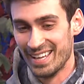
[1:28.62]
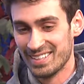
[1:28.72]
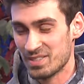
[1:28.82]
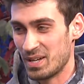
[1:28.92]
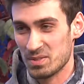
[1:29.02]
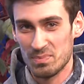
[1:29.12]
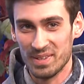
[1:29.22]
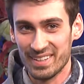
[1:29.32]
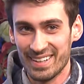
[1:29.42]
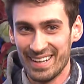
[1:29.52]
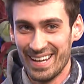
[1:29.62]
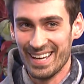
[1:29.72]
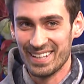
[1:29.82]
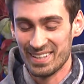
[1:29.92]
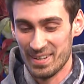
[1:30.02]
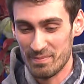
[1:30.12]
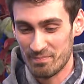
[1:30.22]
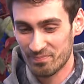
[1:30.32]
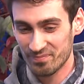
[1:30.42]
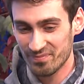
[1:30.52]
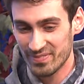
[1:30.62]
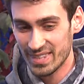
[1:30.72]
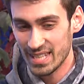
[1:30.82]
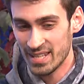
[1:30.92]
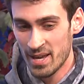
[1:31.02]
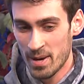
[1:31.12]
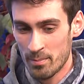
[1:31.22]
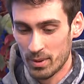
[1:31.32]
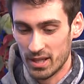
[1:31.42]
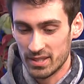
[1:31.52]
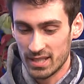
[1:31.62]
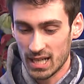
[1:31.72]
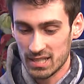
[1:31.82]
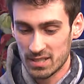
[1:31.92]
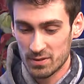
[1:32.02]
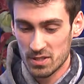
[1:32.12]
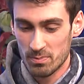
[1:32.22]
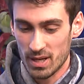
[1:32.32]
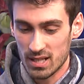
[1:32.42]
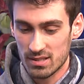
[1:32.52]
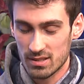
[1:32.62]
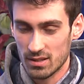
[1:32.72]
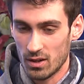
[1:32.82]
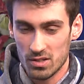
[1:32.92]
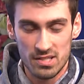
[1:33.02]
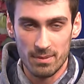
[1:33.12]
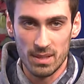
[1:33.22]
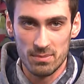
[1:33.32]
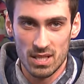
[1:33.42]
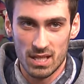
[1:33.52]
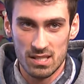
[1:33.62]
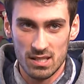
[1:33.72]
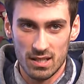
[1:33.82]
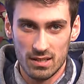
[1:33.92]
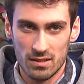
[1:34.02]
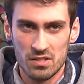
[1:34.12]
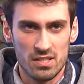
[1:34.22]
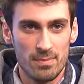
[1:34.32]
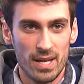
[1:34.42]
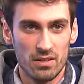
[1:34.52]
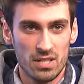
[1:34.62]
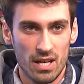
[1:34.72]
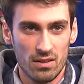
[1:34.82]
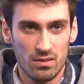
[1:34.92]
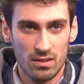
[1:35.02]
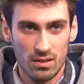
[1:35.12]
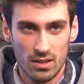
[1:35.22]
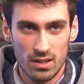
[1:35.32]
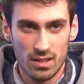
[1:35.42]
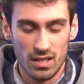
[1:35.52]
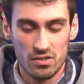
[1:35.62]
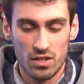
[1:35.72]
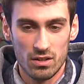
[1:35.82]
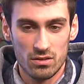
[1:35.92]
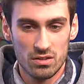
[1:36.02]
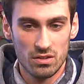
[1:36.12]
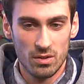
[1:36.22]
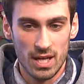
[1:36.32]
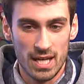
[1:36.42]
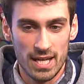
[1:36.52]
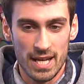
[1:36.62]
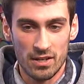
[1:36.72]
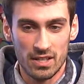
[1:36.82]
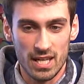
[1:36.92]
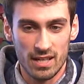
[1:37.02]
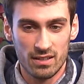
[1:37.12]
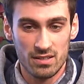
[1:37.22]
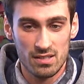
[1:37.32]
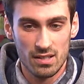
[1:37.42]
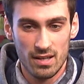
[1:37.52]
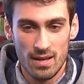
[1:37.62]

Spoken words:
And so I would spawn there. And but you got different spots, all same names, like I said. There's a Tomato Town that I usually go to, and Anarchy Acres.